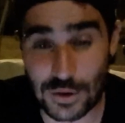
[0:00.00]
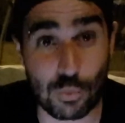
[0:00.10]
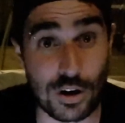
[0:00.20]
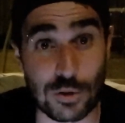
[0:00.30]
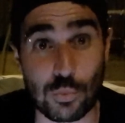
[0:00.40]

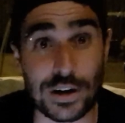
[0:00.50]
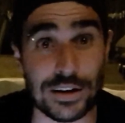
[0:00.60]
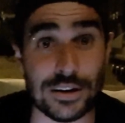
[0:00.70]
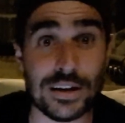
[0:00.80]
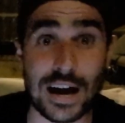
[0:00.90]
What a
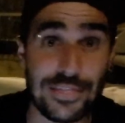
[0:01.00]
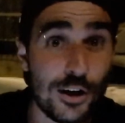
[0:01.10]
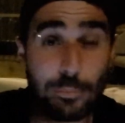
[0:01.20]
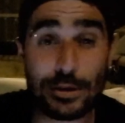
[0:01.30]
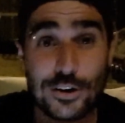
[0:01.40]
win. And
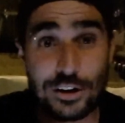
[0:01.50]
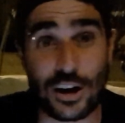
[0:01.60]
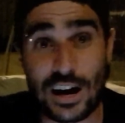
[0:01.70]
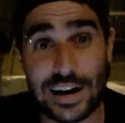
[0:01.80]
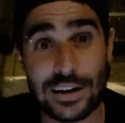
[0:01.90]
they'll be on a
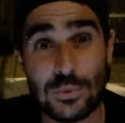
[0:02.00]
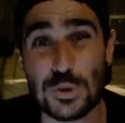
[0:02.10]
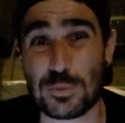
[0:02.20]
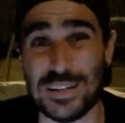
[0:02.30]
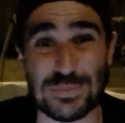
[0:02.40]
high,
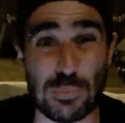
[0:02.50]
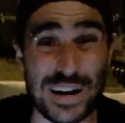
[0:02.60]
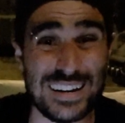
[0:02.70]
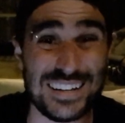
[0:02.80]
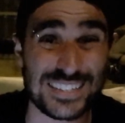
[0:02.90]
which means
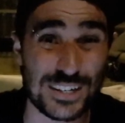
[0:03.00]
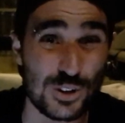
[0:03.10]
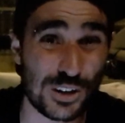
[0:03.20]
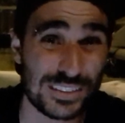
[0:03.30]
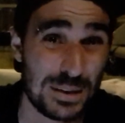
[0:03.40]
we need to
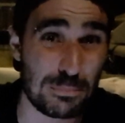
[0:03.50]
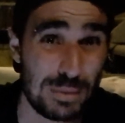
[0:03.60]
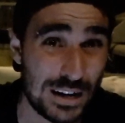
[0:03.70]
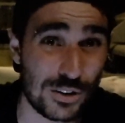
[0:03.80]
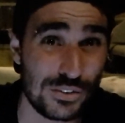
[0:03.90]
knock them
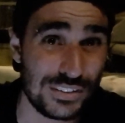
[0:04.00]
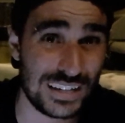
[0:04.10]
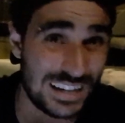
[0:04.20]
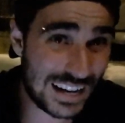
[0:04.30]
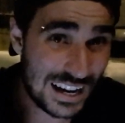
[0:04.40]
back on
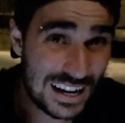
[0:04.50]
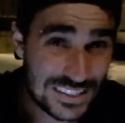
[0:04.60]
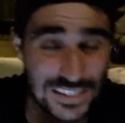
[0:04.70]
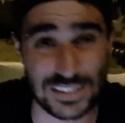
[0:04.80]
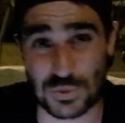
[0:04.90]
their
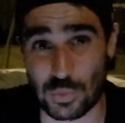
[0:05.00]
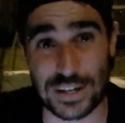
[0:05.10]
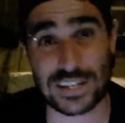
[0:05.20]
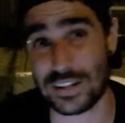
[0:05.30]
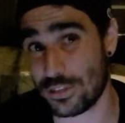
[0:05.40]
ass this
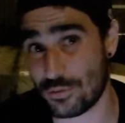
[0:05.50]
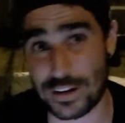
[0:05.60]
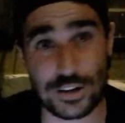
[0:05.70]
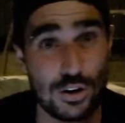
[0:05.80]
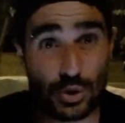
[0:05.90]
weekend.
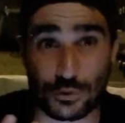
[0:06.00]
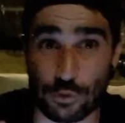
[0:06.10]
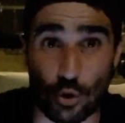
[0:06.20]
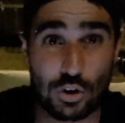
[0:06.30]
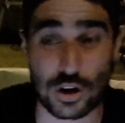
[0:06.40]
3 goals,
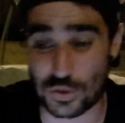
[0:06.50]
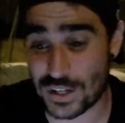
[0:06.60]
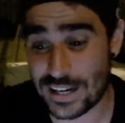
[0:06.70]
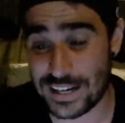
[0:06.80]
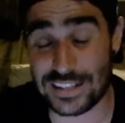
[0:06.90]
4 goals.
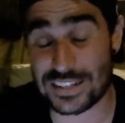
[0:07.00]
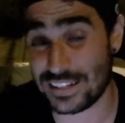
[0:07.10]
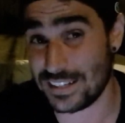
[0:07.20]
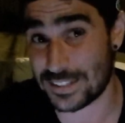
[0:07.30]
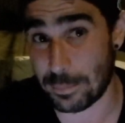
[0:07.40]
Inter
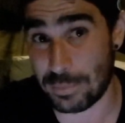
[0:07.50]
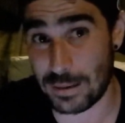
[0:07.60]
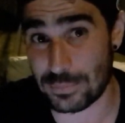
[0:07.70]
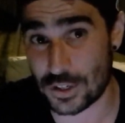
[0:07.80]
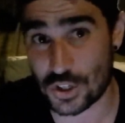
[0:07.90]
needs to
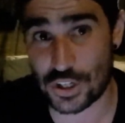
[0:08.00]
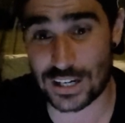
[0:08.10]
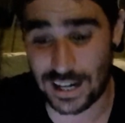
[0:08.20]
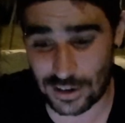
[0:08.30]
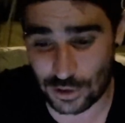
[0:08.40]
pump the shit
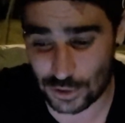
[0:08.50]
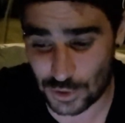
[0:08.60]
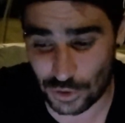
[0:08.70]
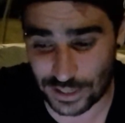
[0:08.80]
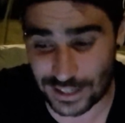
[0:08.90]
out of
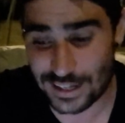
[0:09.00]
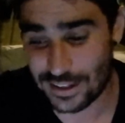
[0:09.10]
Crotone.